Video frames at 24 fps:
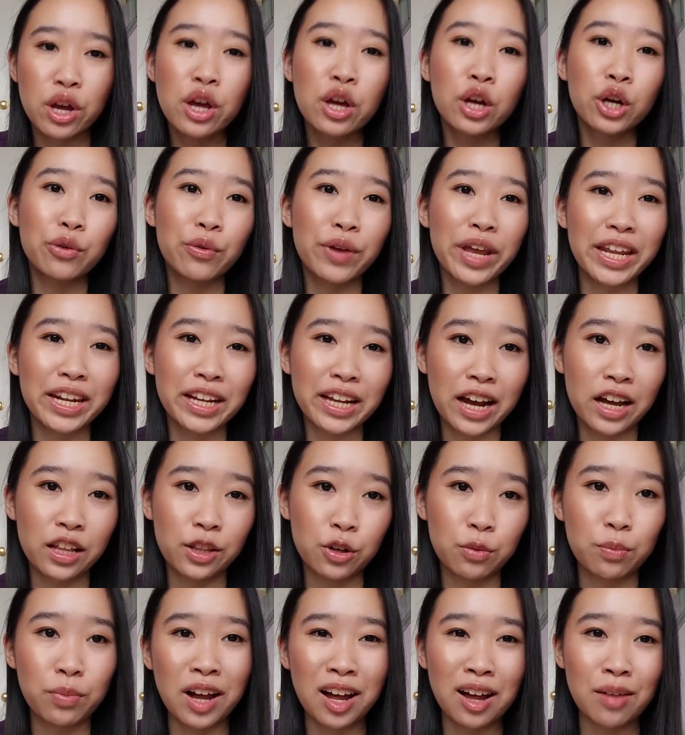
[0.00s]
create a
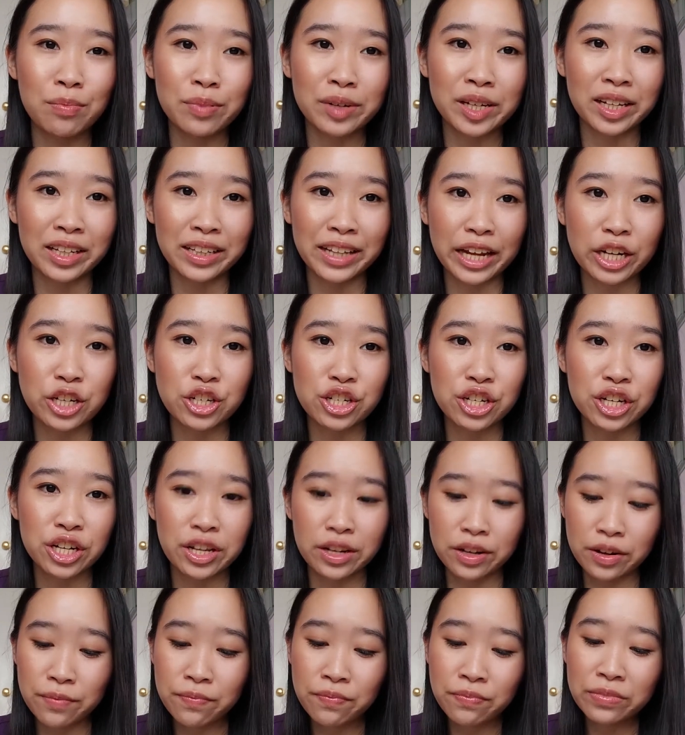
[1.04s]
Colourpop
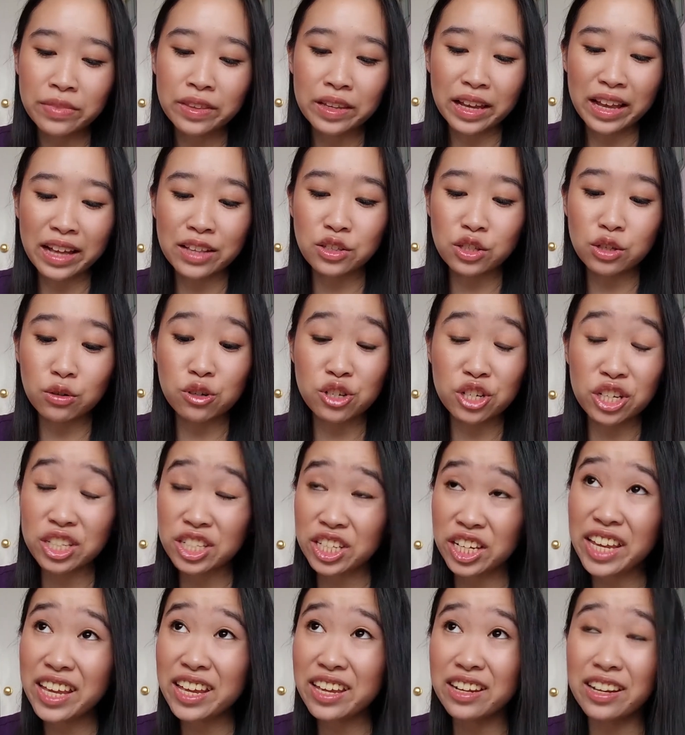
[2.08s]
collection. And so she
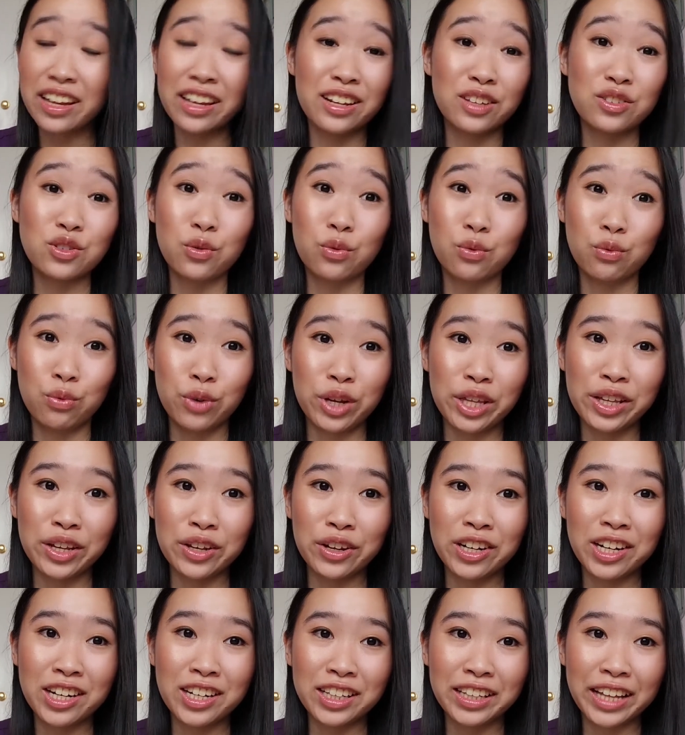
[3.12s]
did, and it's a really
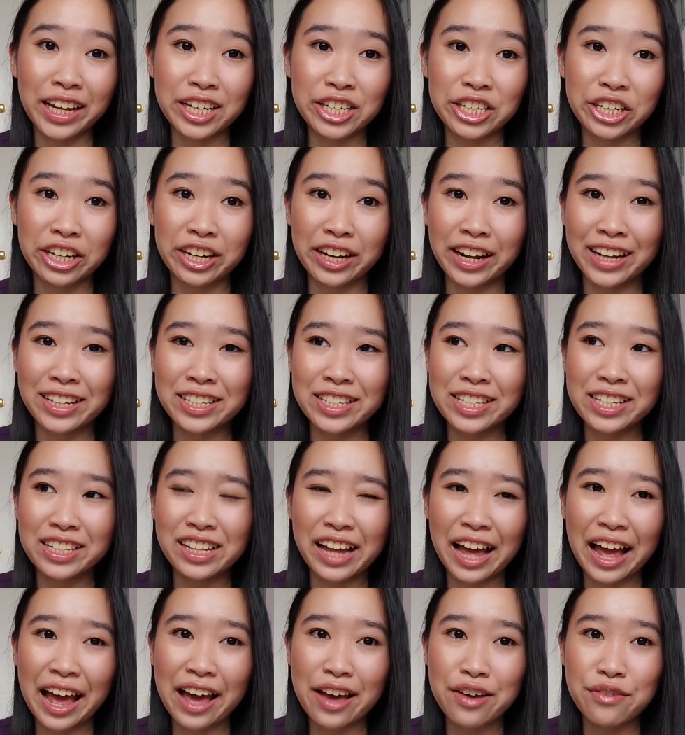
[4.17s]
good collection. I still
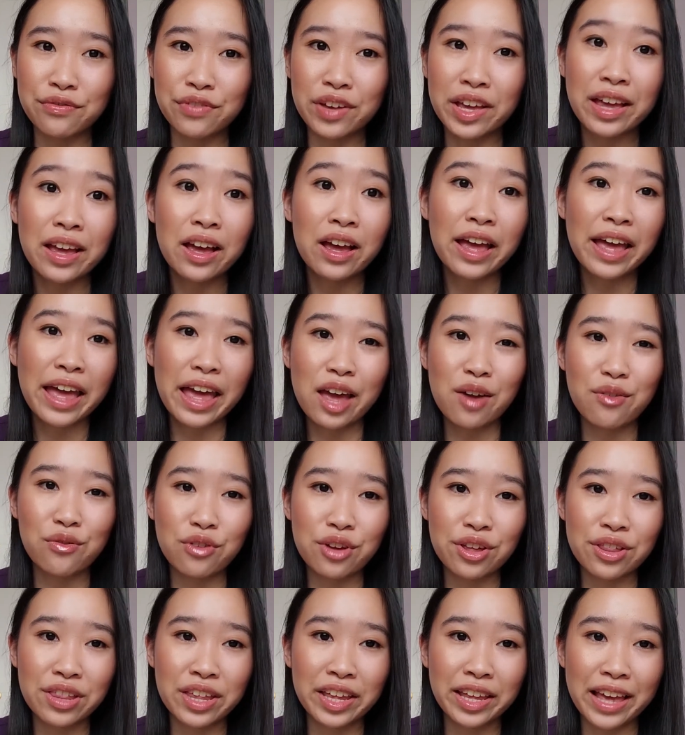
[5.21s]
have
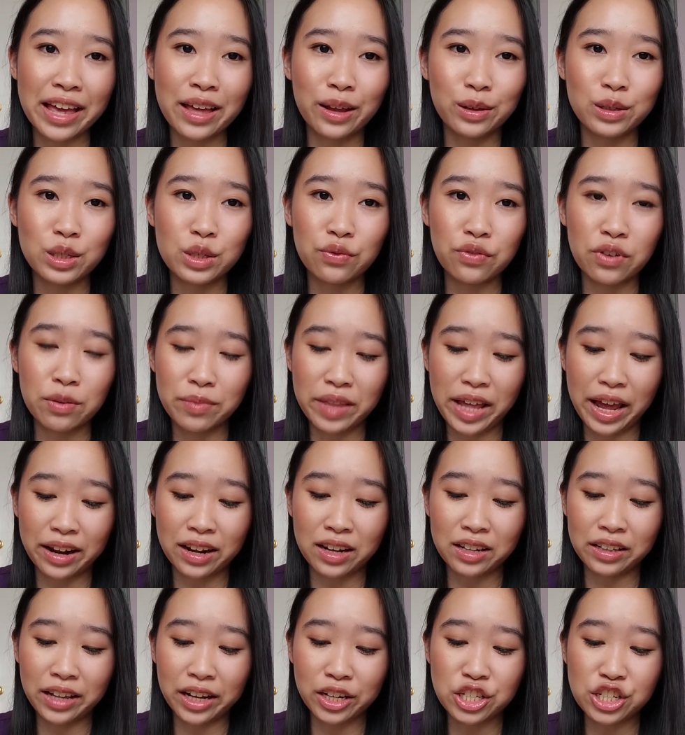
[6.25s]
everything else from that
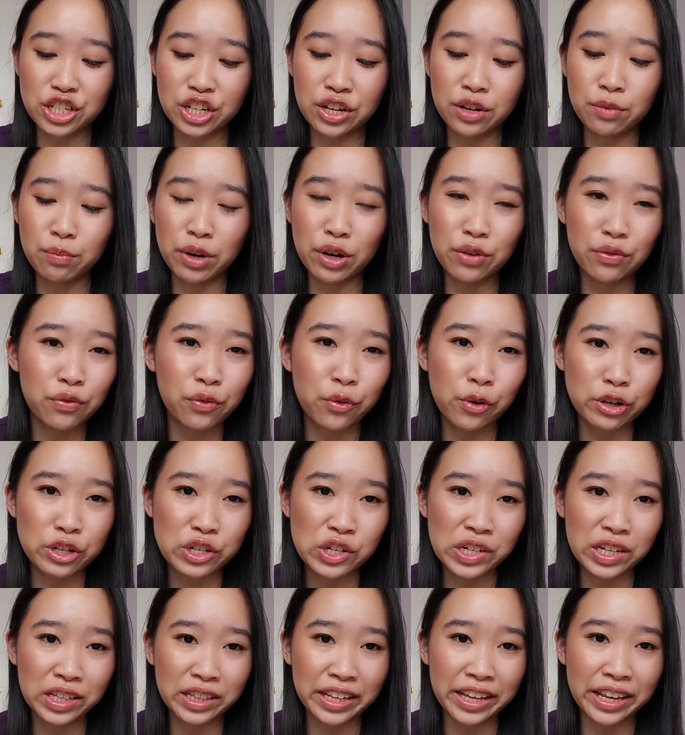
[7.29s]
collection, but
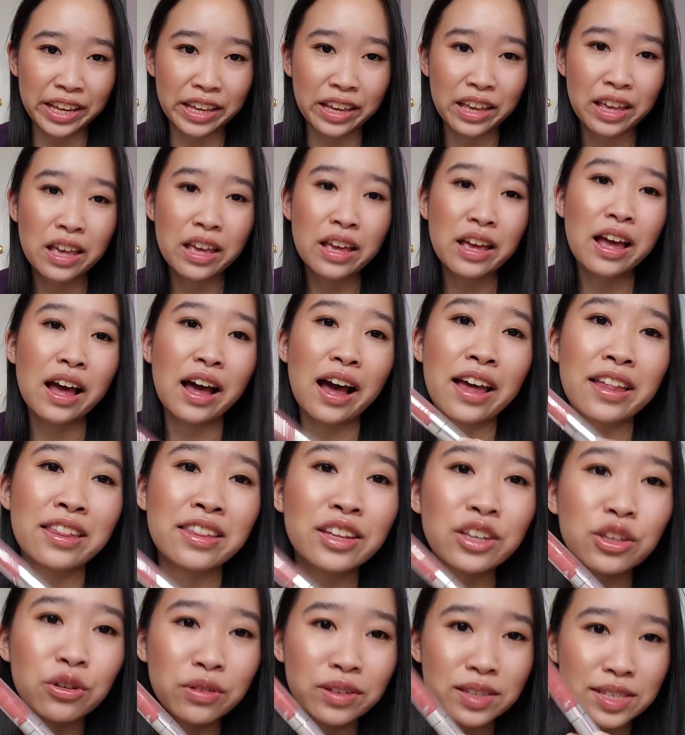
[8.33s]
unfortunately, I think
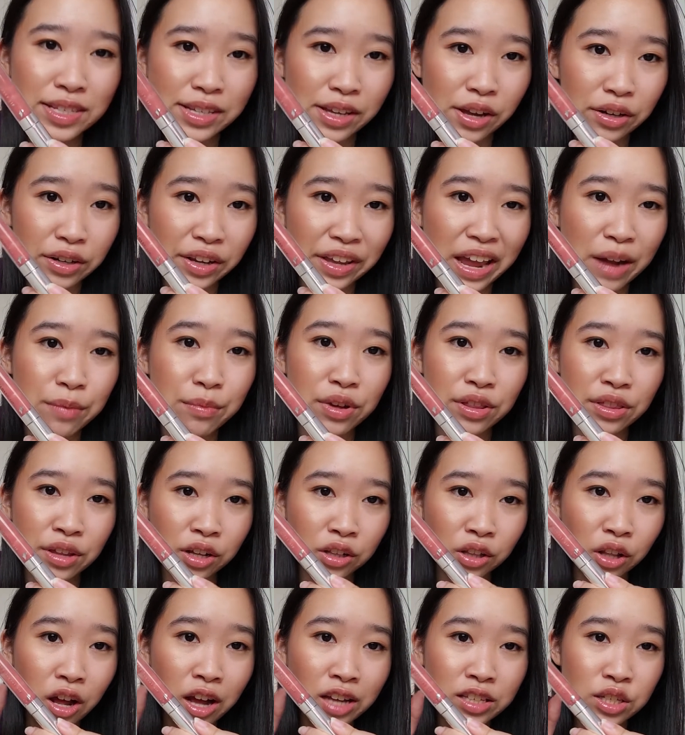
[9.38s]
you can see on camera the
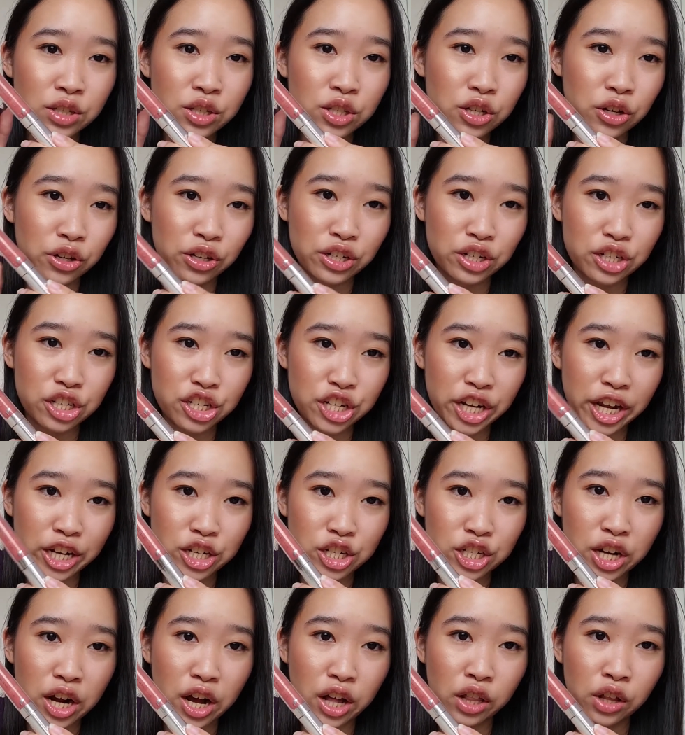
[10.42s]
gloss has started to change
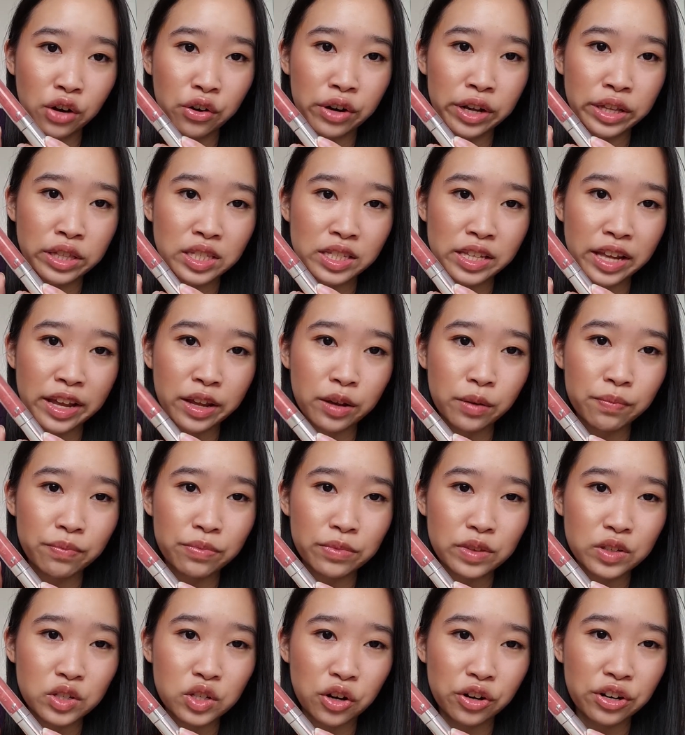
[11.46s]
color. It's like
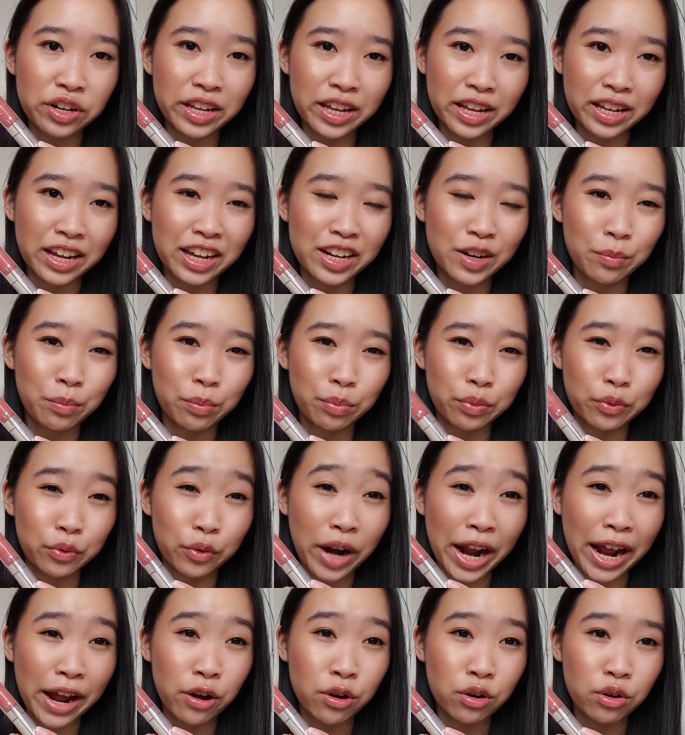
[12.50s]
starting to get kind of
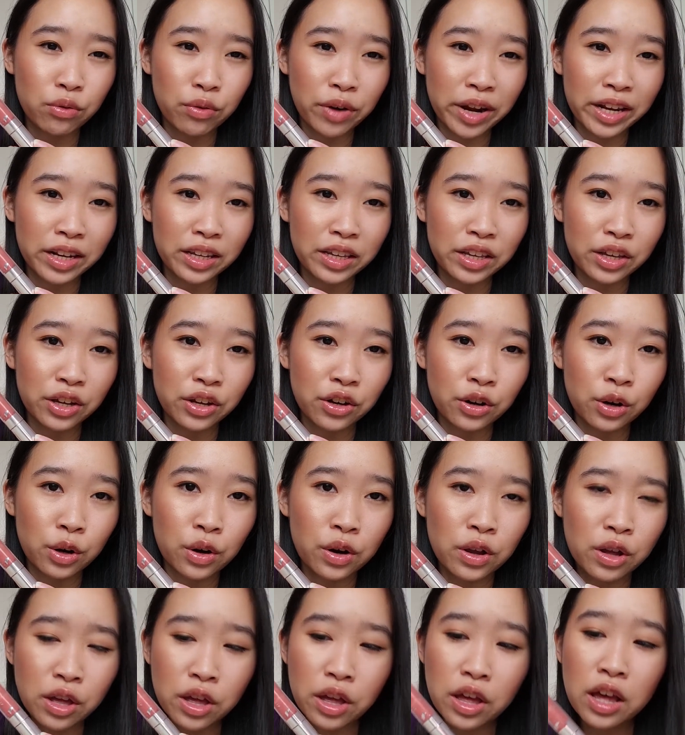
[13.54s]
brown right here.
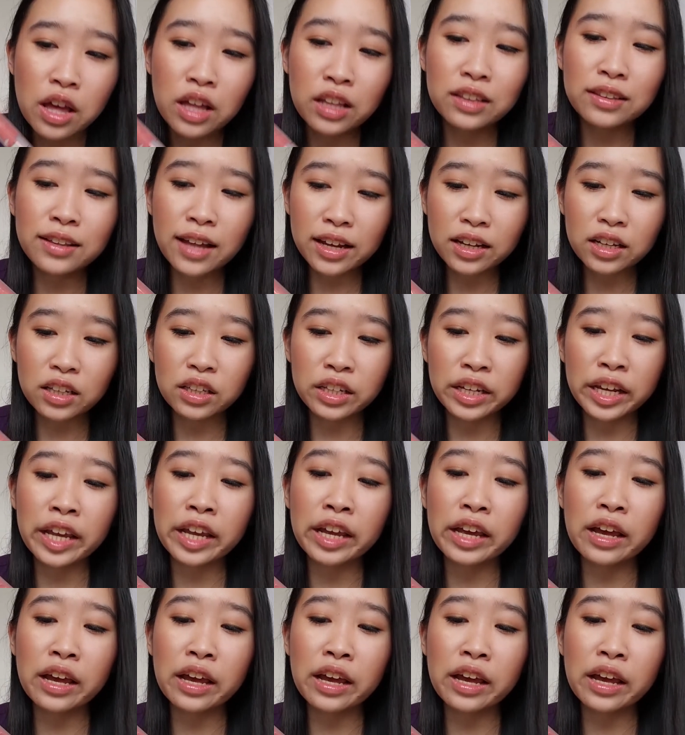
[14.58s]
Luckily,